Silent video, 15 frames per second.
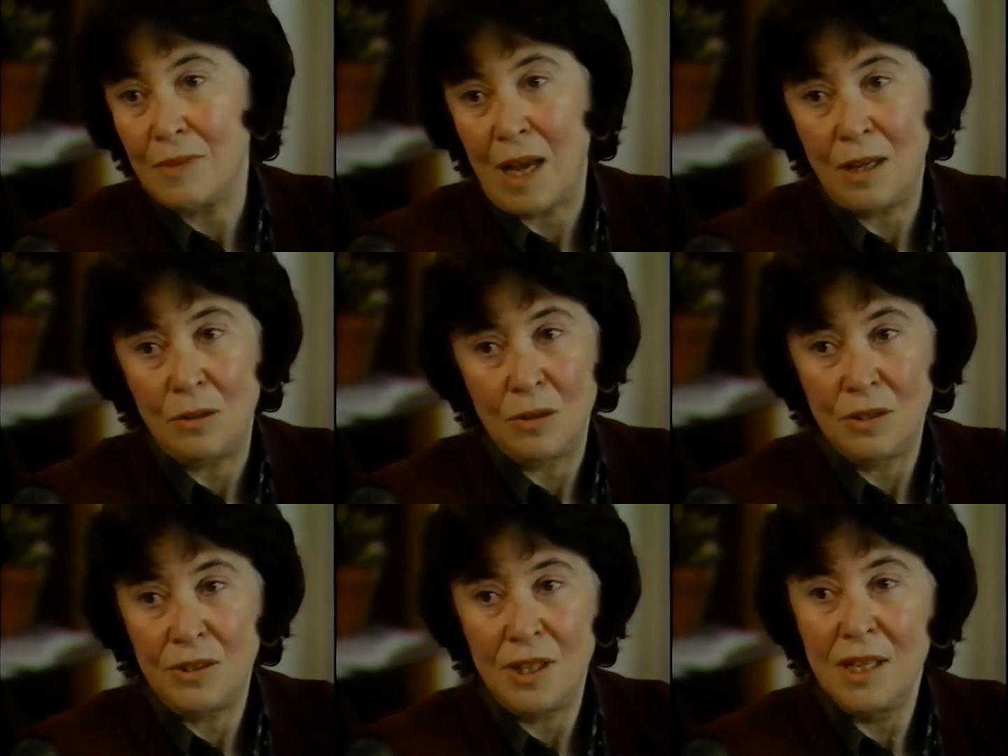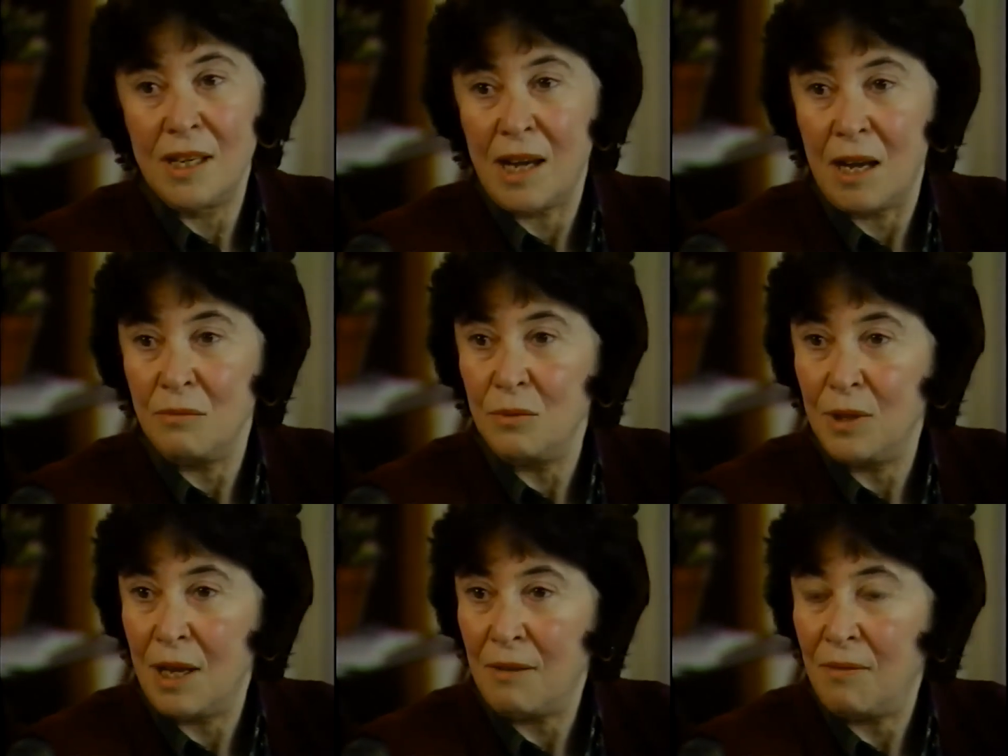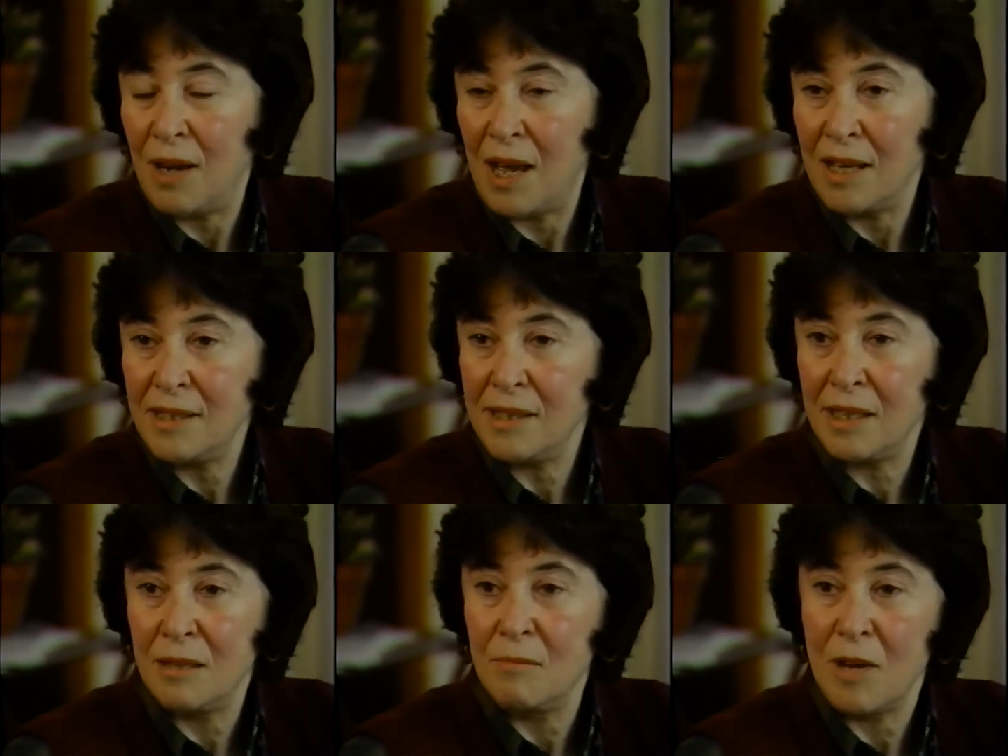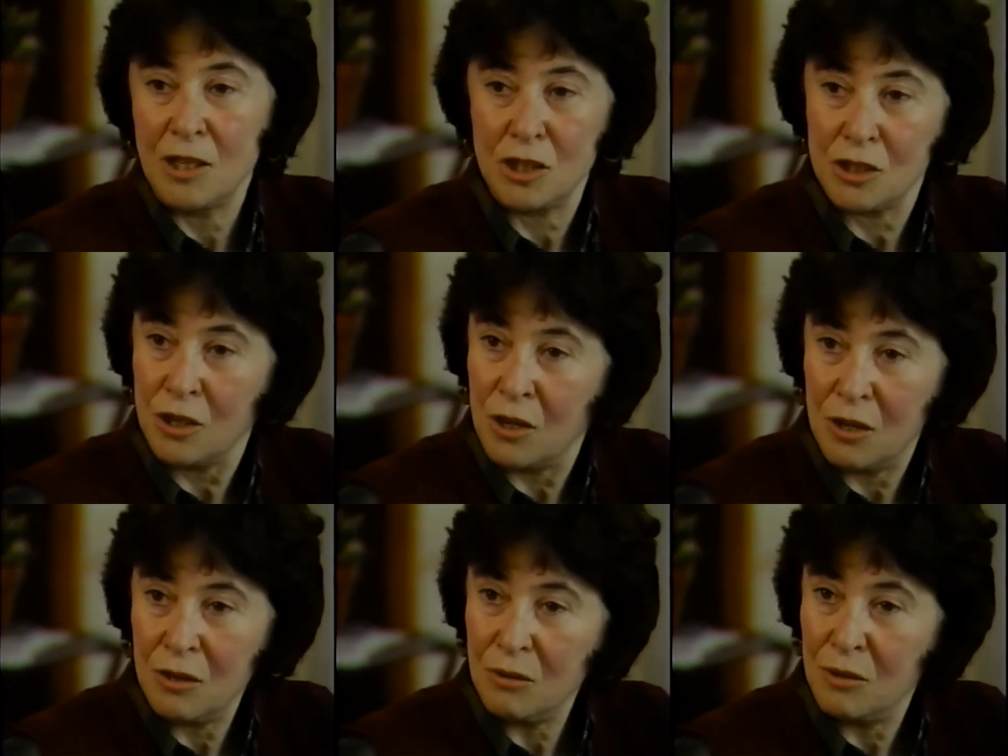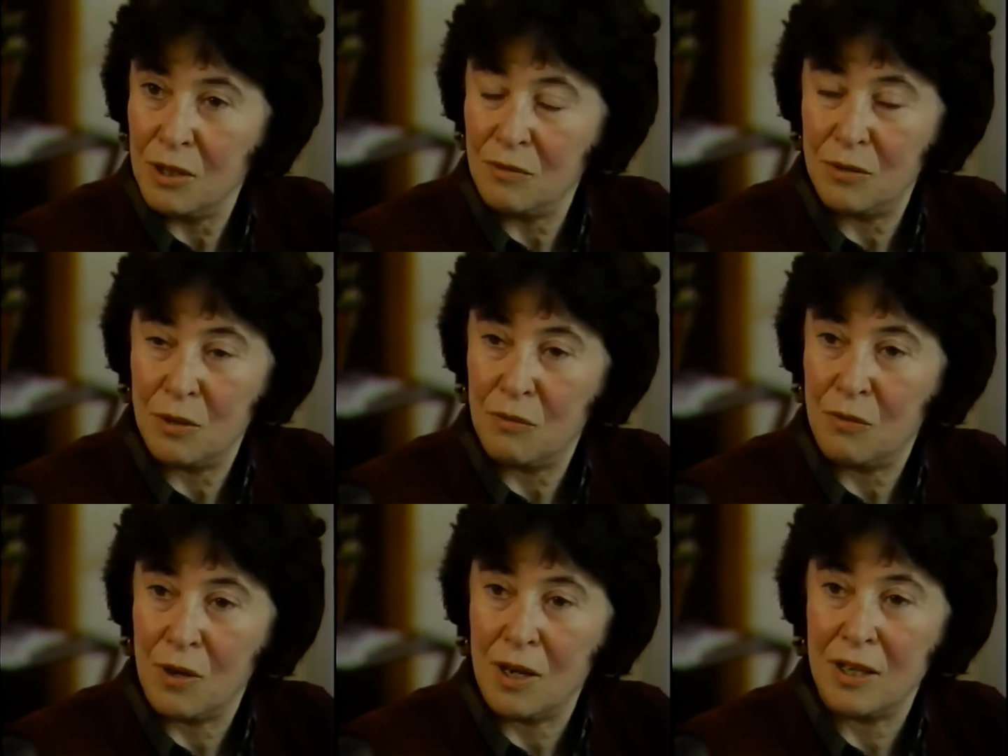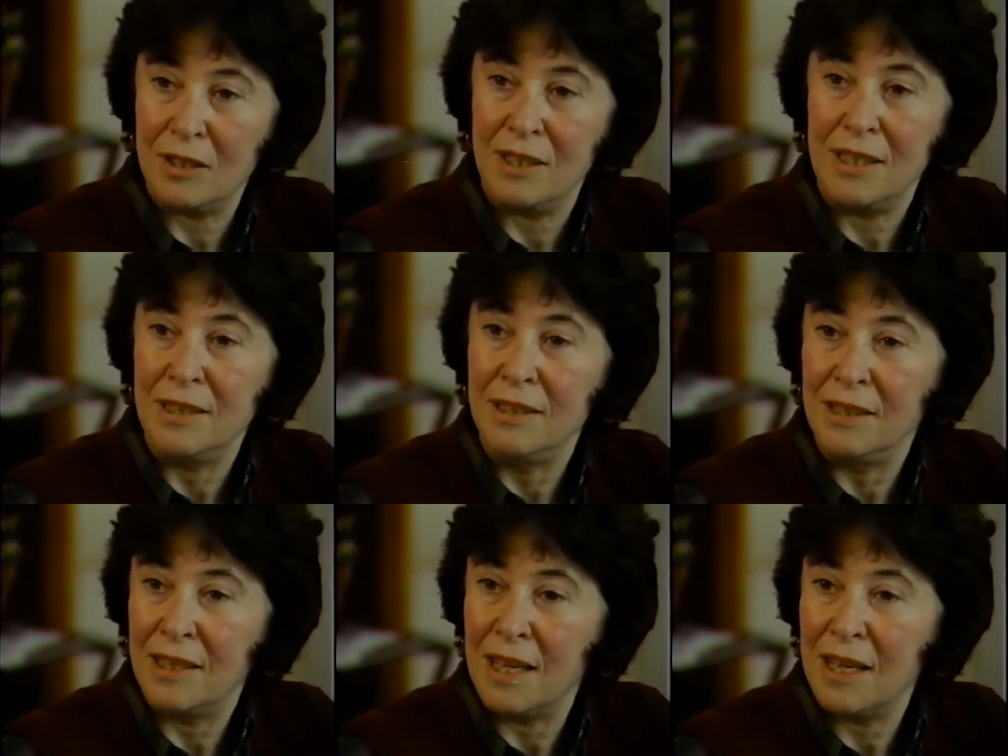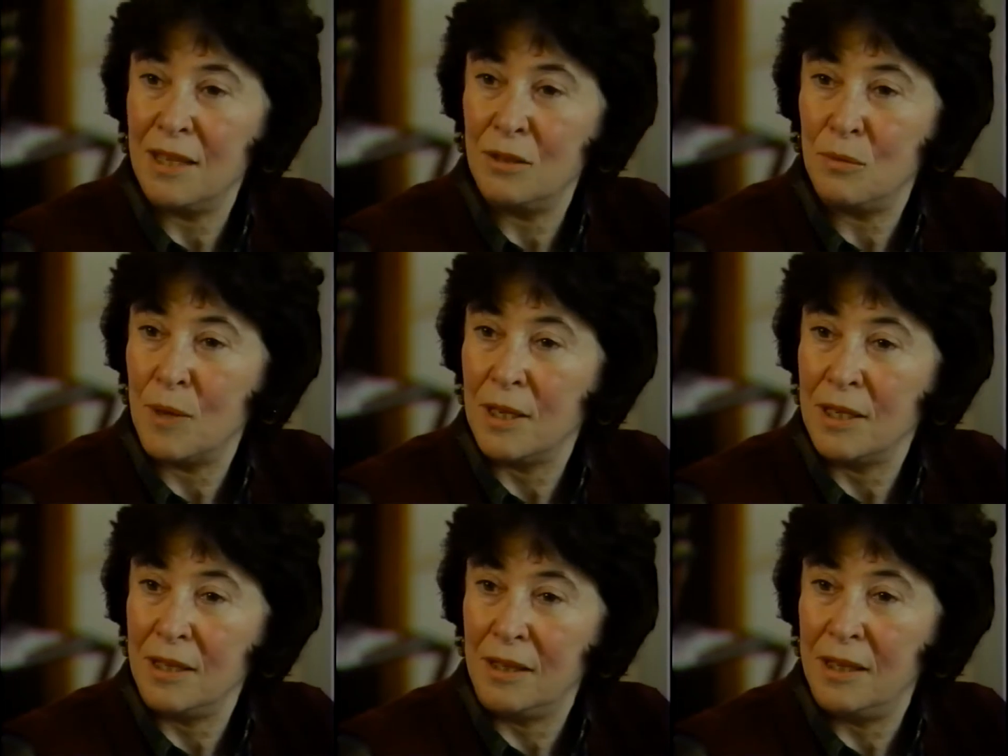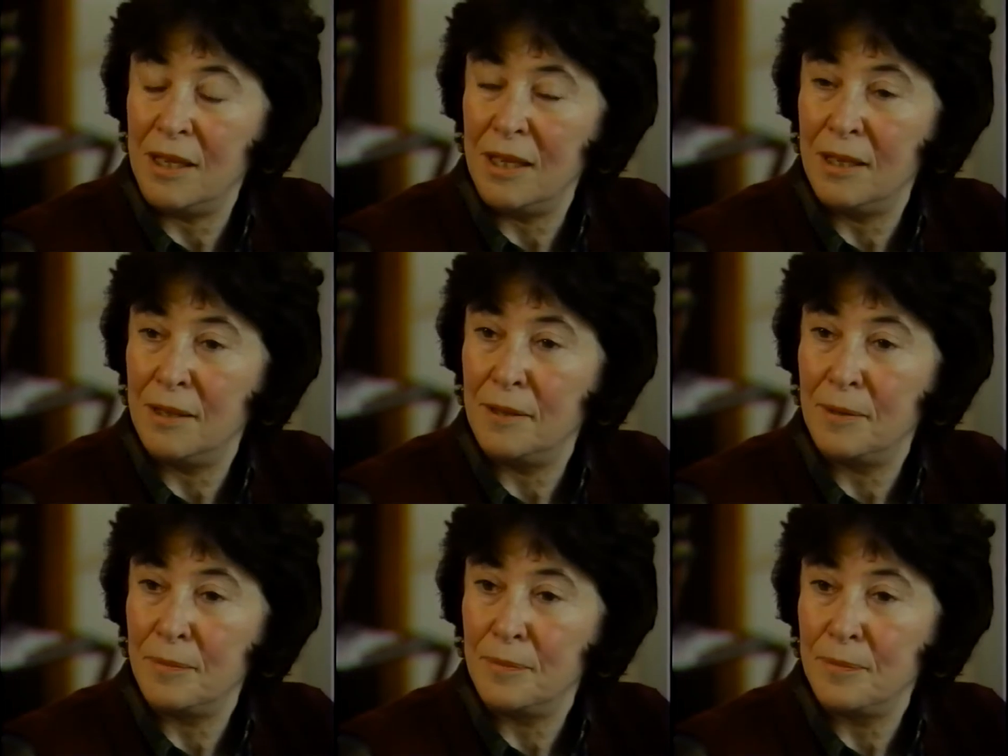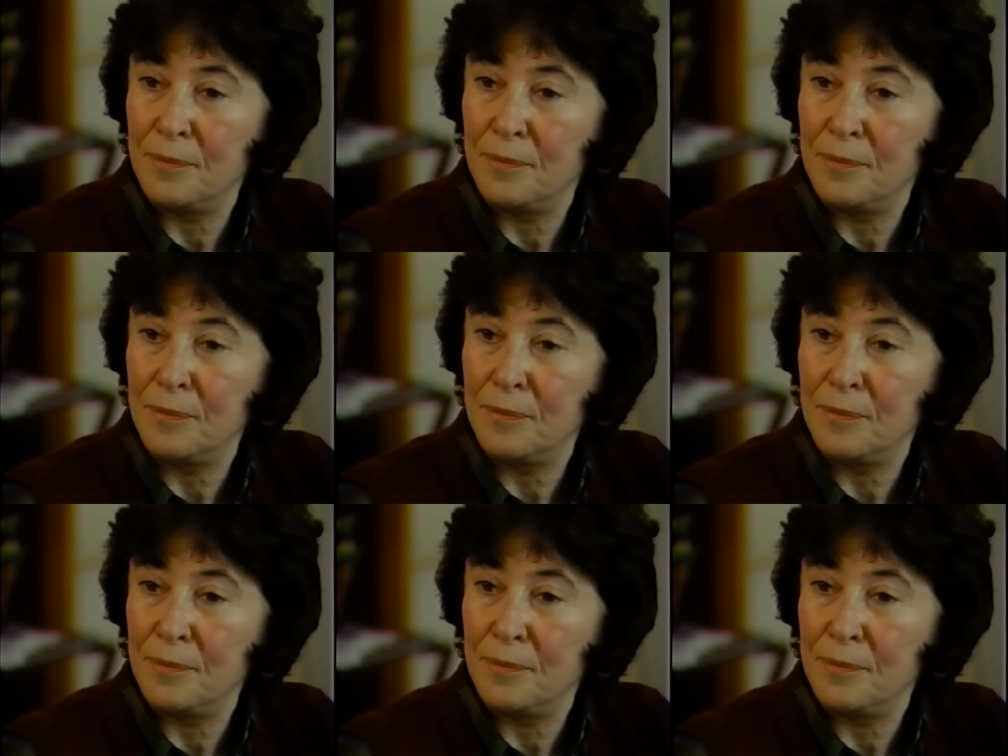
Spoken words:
I don't think I would have lasted much longer if the war didn't end when it did.